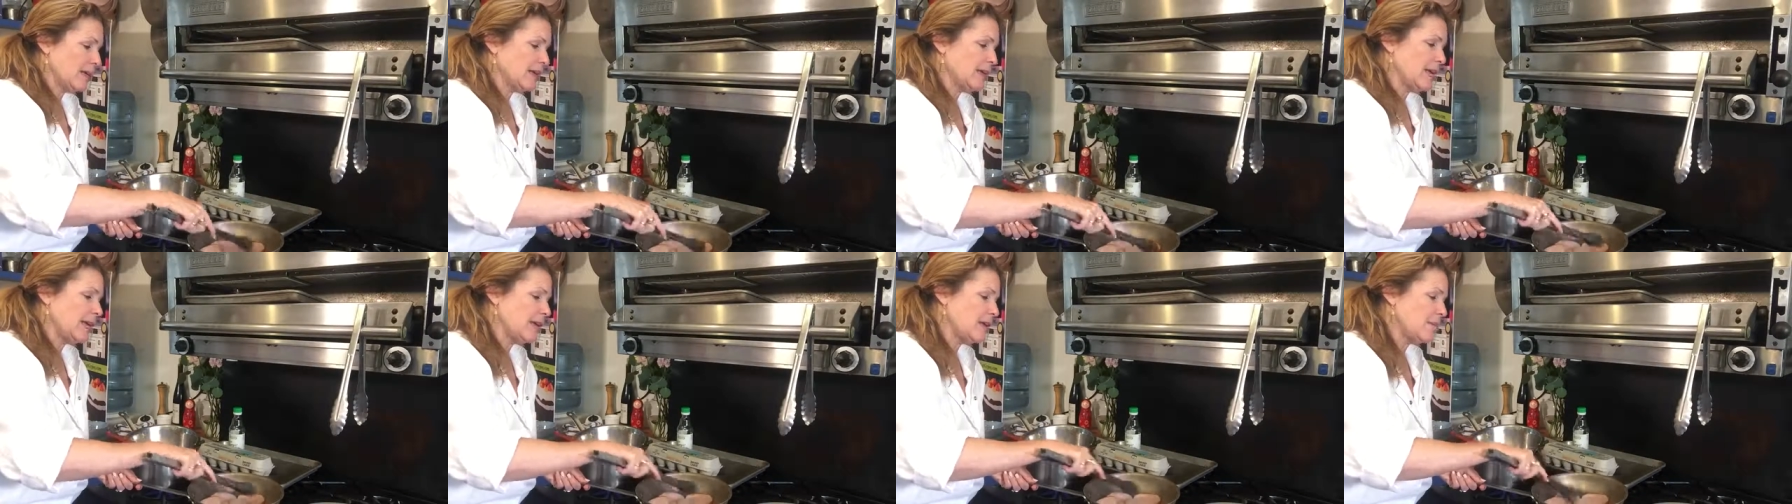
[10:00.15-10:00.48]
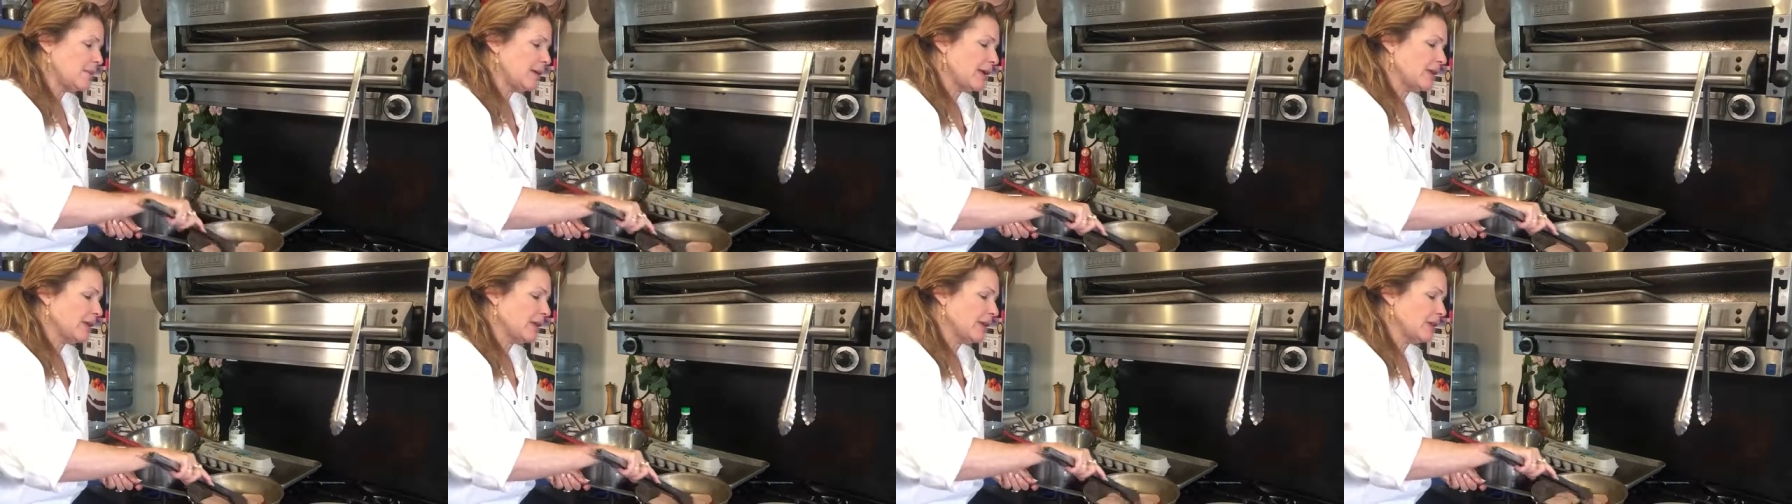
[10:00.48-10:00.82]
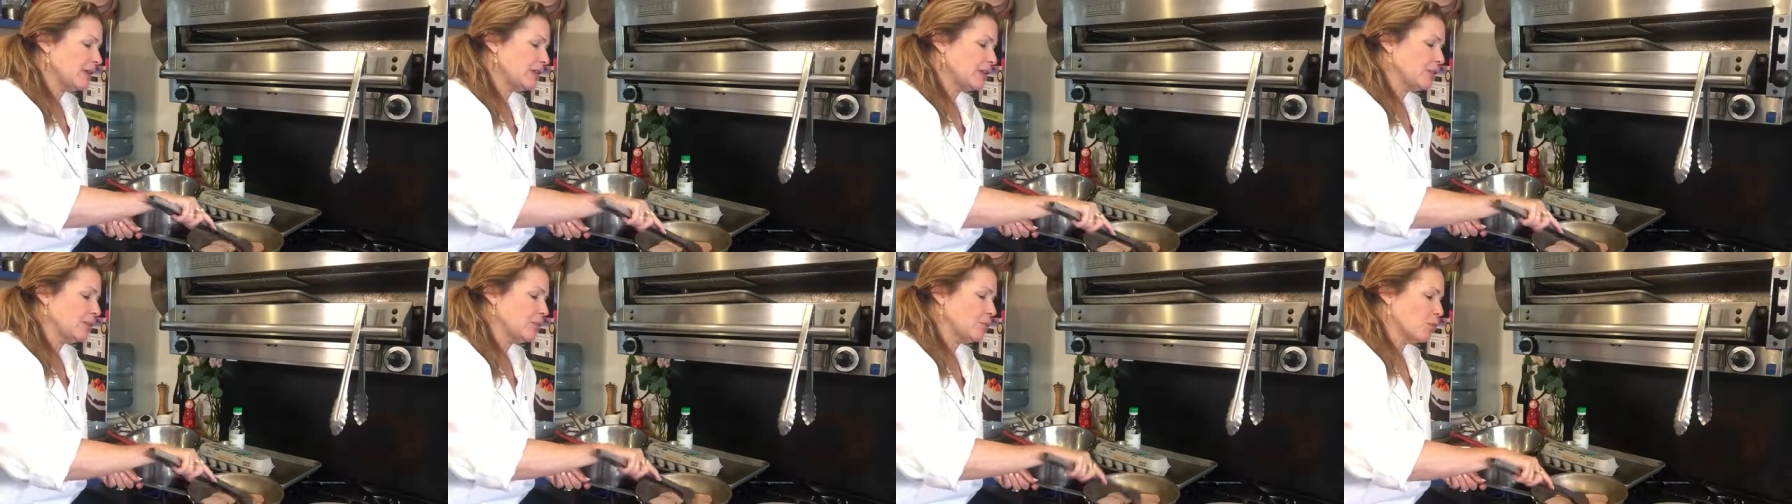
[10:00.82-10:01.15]
Canadian
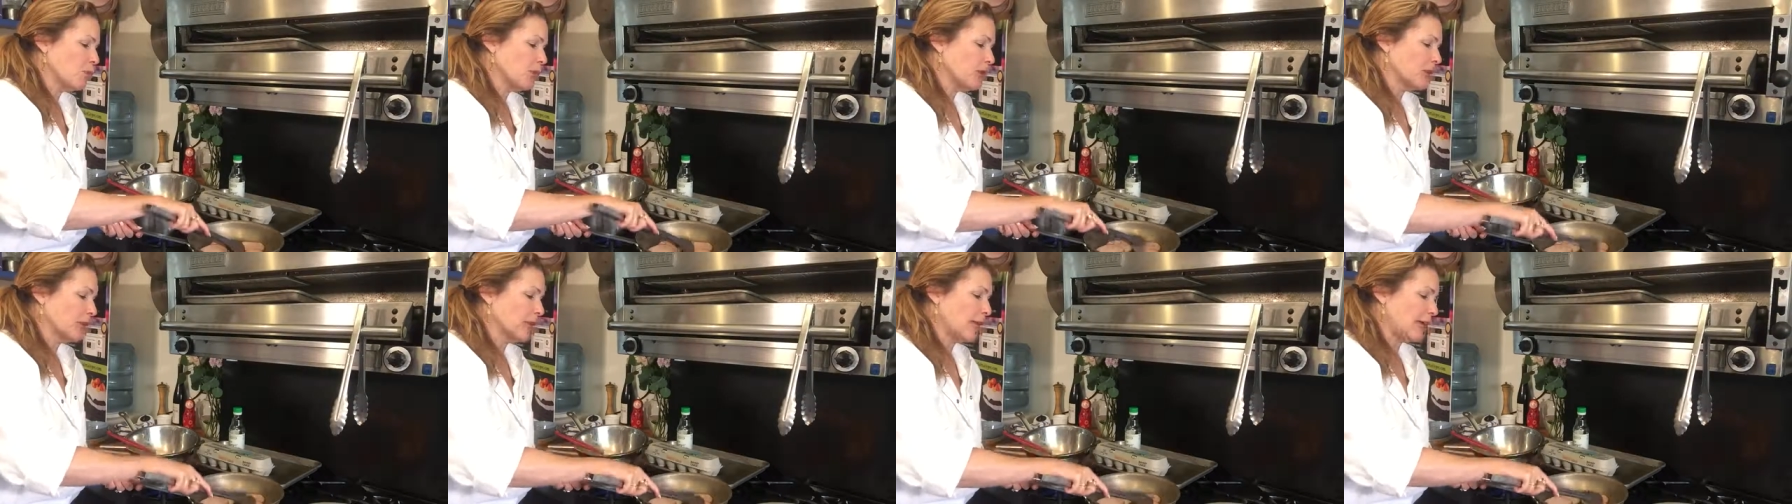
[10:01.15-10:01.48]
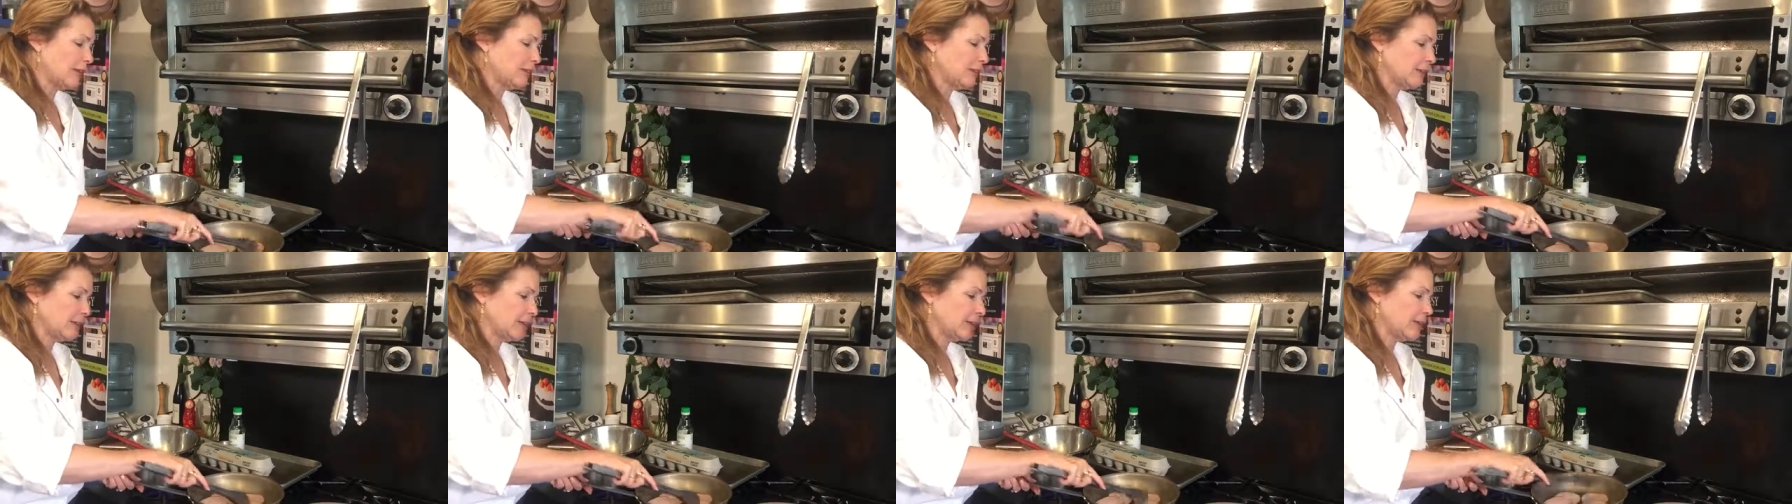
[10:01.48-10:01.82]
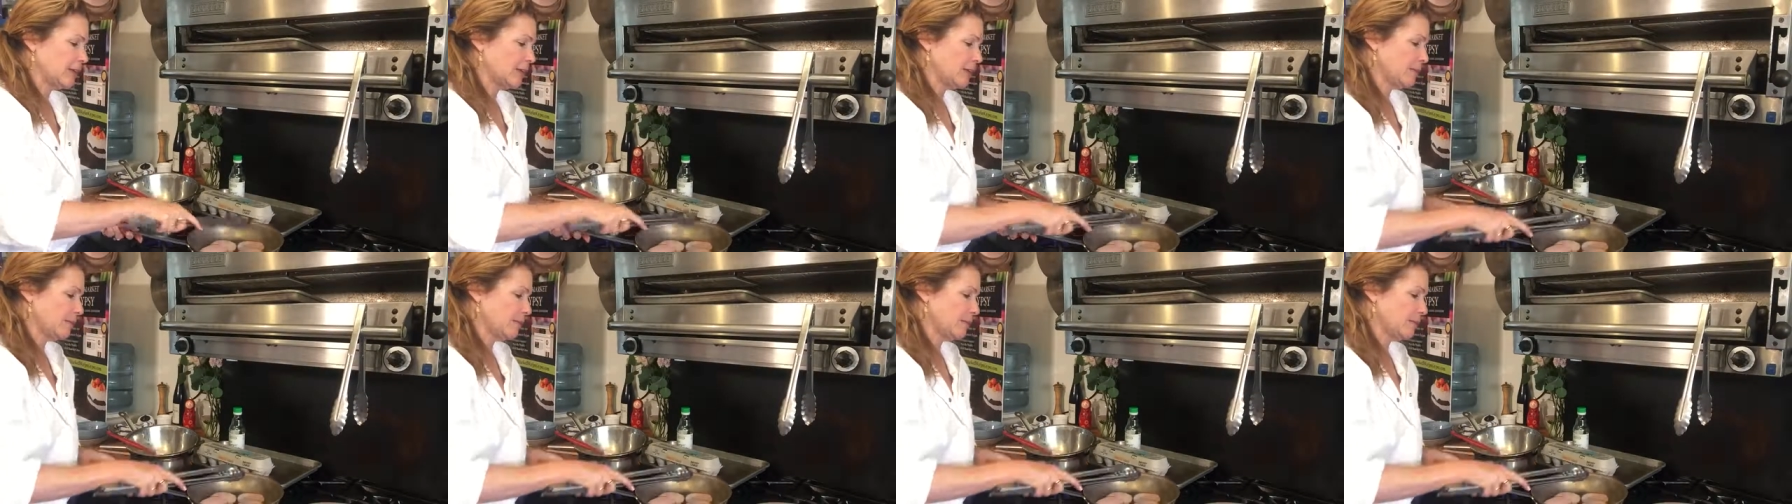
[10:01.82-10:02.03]
bacon is more classic.